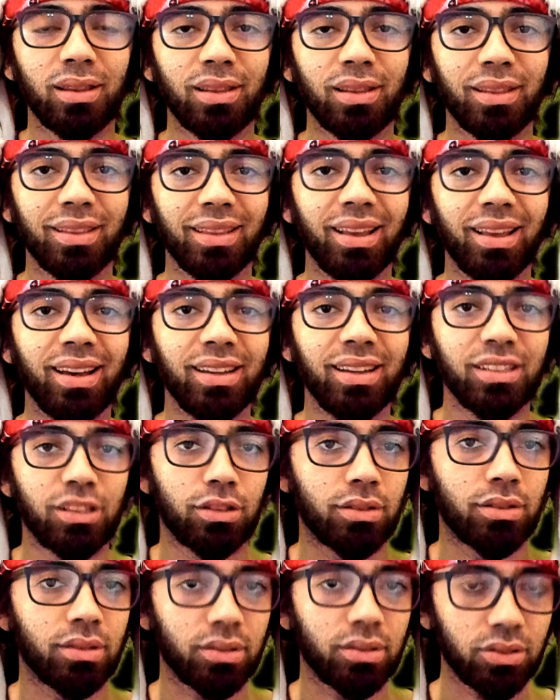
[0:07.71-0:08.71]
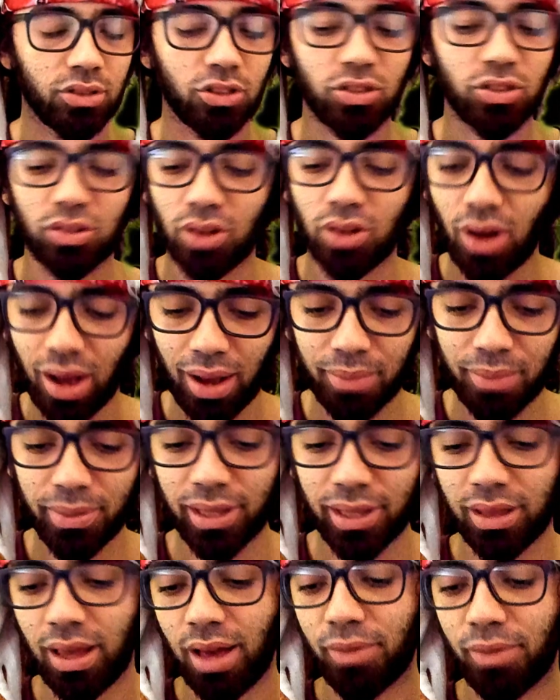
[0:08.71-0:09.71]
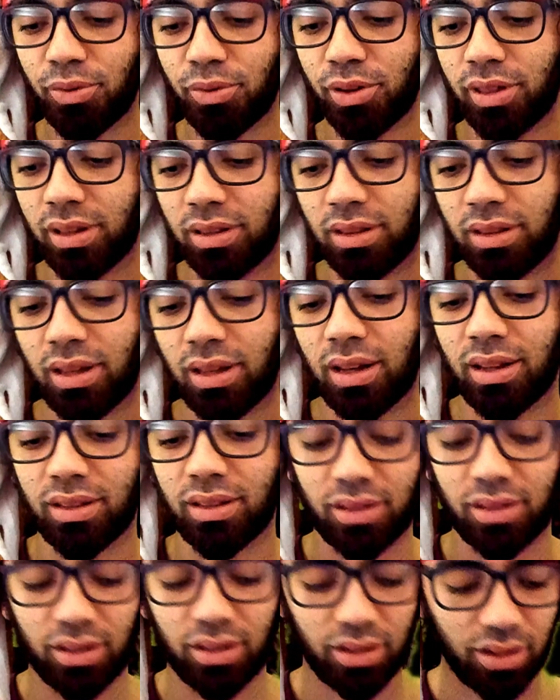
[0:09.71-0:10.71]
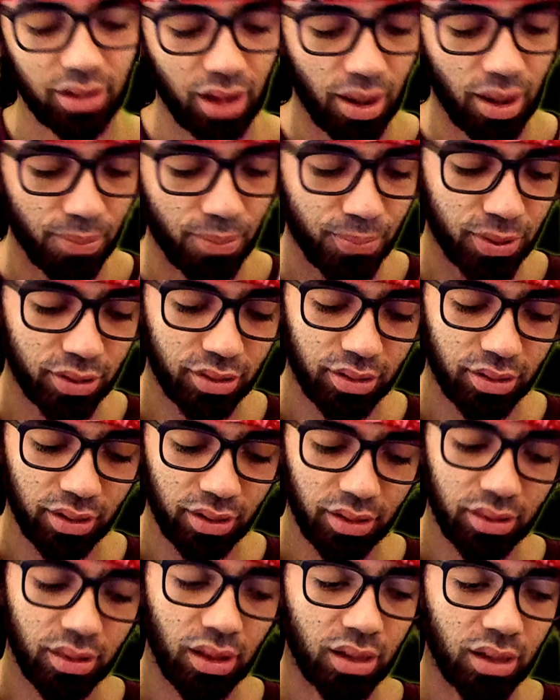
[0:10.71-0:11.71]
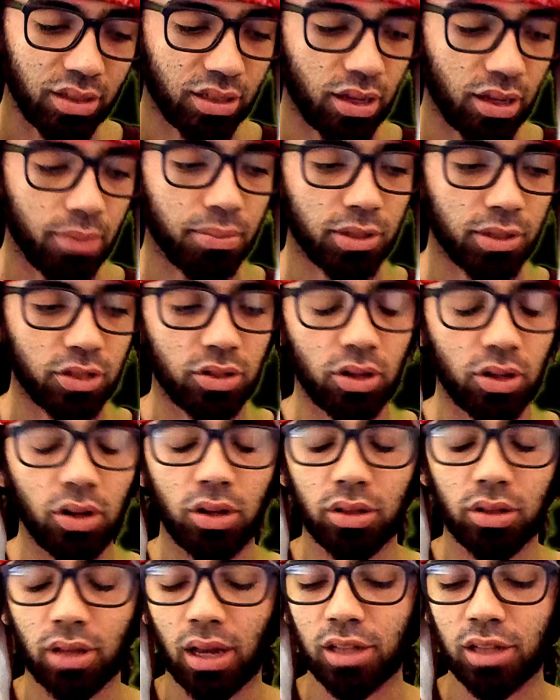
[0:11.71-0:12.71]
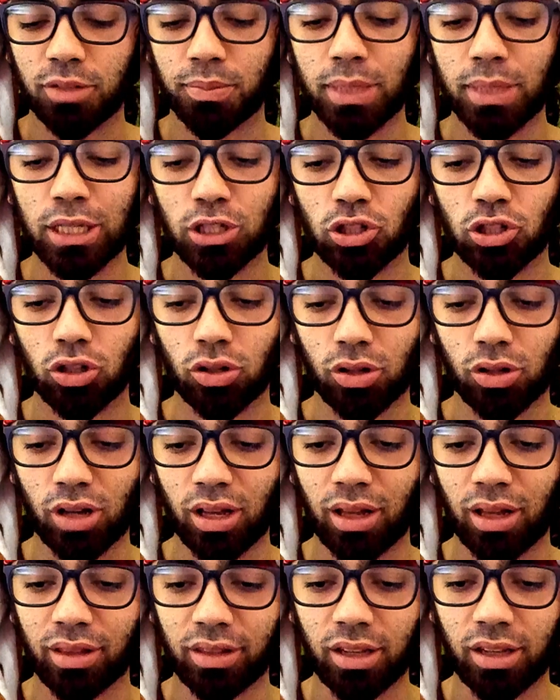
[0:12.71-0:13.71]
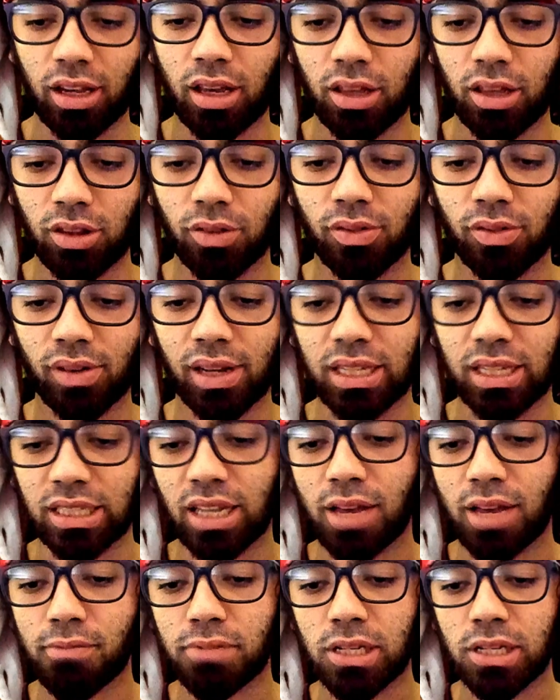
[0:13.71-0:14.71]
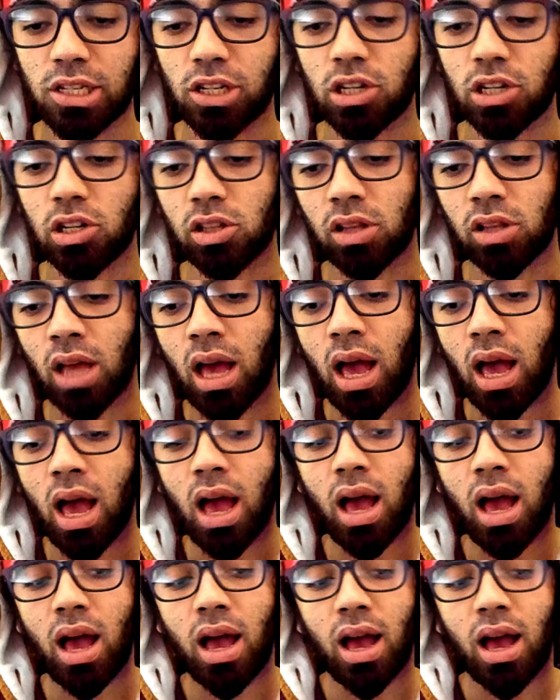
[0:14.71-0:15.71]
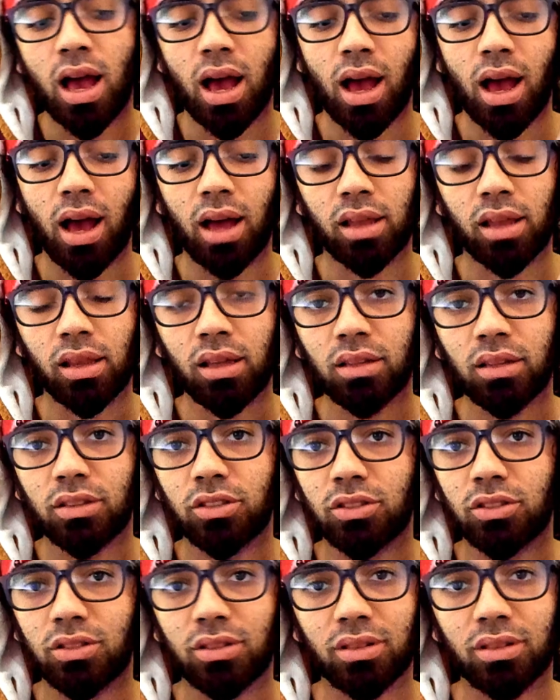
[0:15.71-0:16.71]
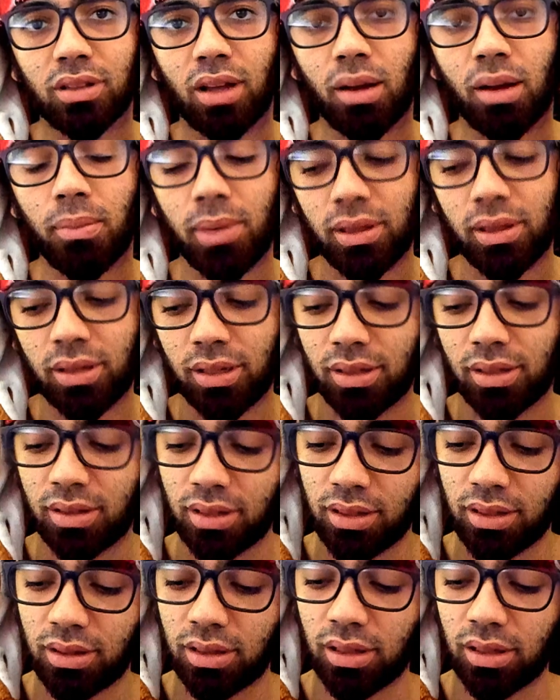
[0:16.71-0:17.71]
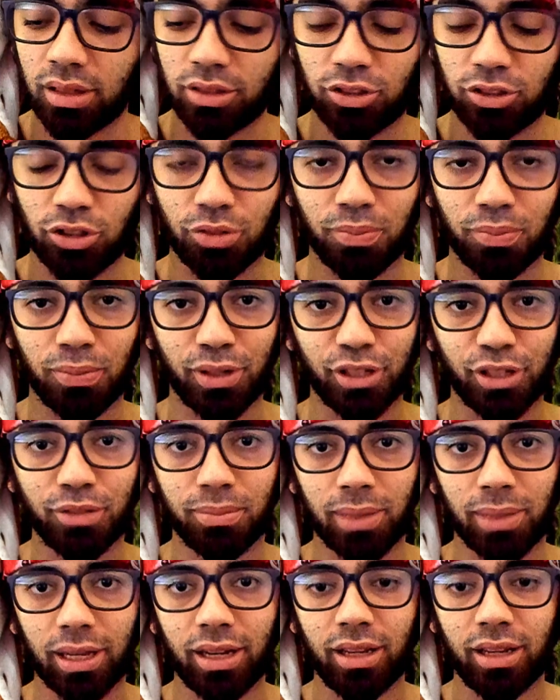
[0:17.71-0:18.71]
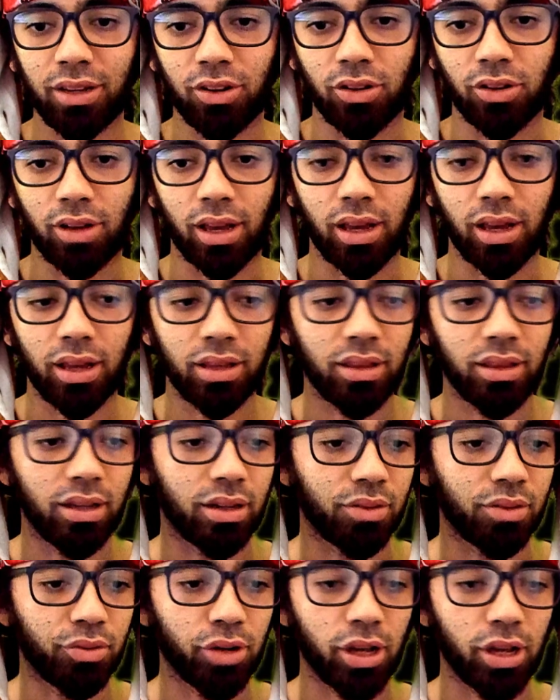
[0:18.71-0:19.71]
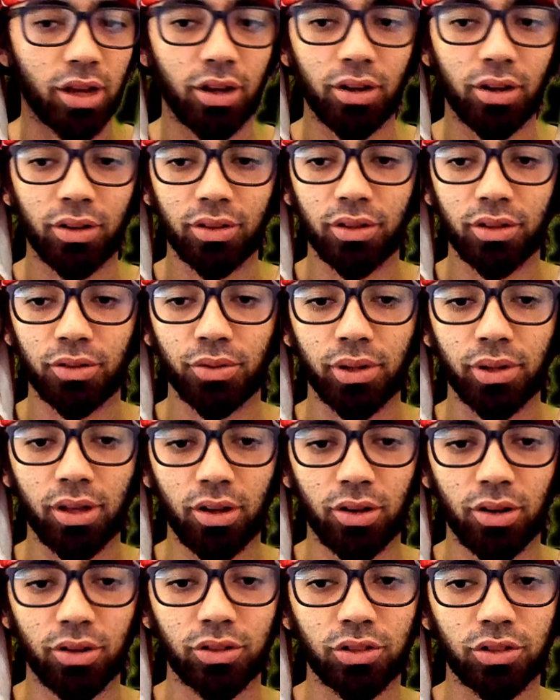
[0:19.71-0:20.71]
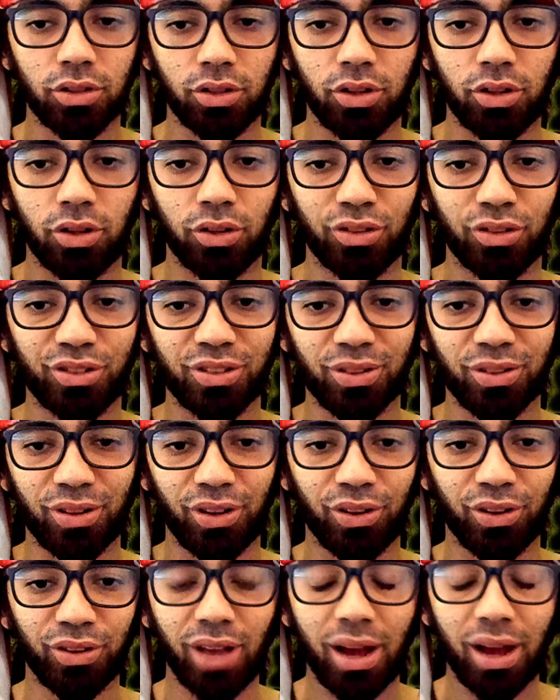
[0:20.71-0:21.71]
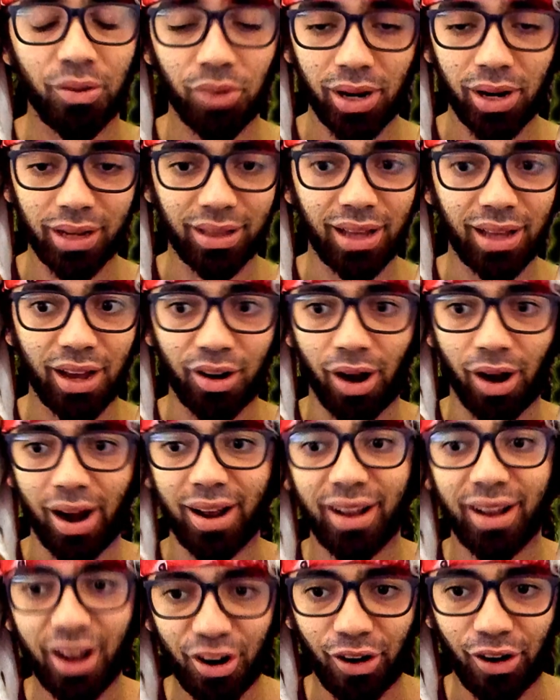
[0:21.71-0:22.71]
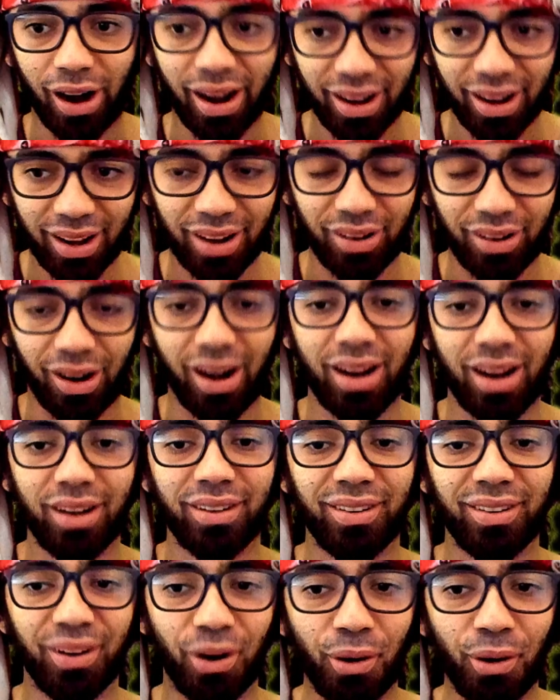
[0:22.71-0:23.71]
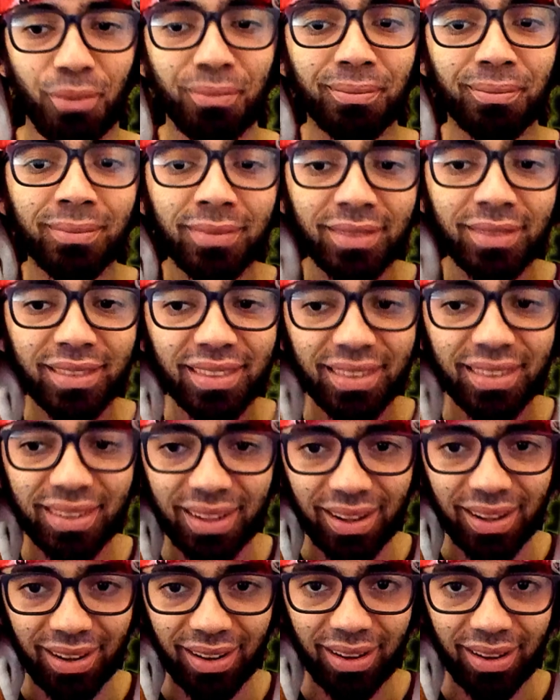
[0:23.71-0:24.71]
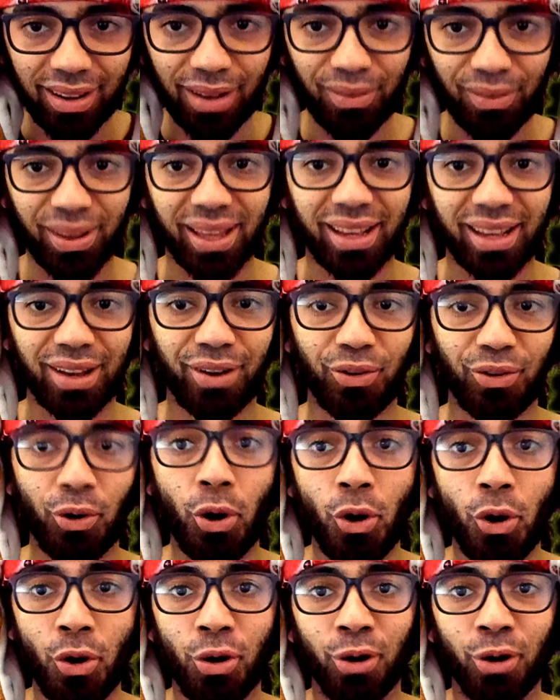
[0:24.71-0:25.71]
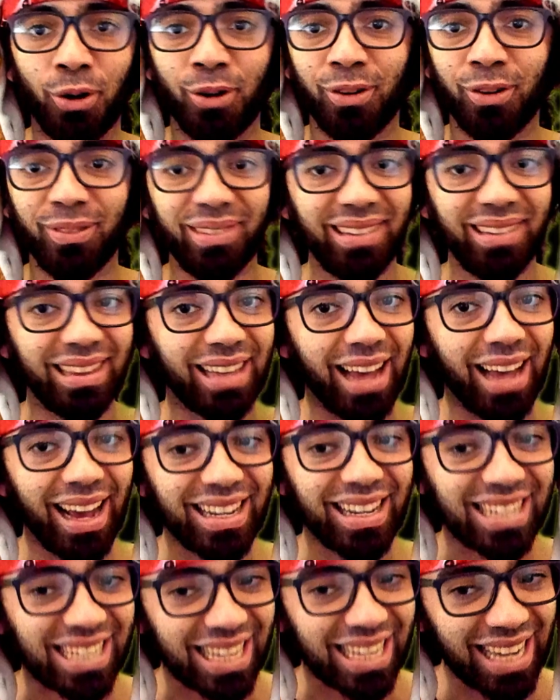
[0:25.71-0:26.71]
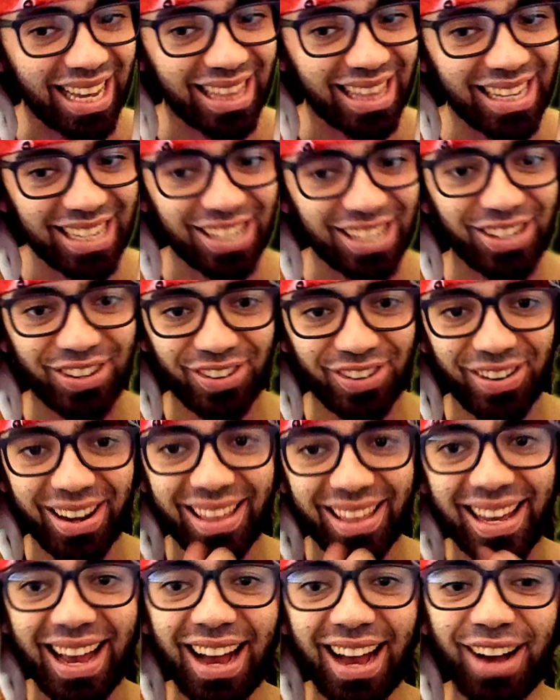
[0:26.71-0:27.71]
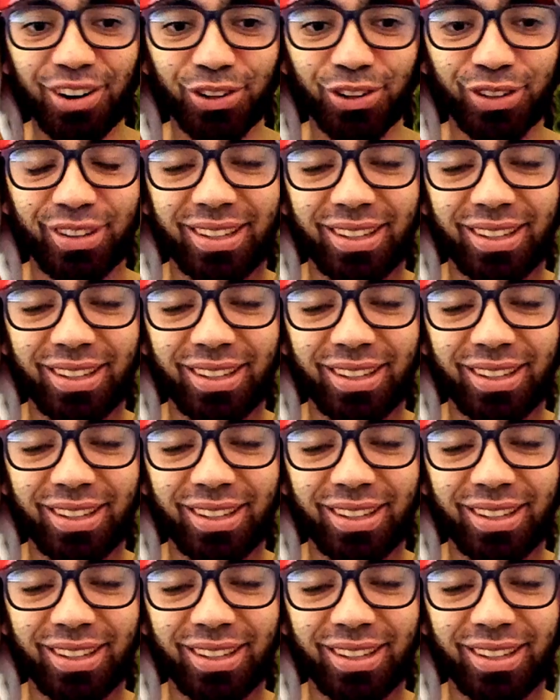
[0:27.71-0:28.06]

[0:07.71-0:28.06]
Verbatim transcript: Let's just go. I mean, everything that happened in last episode has been talked at the end of last episode. And I, I'm addicted. Let's just press play. Okay, there we go. There we go. So cute. So cute. I'm ah, right. Gaara. Gaara. Gaara. Oh. I'm like, the sun is already out.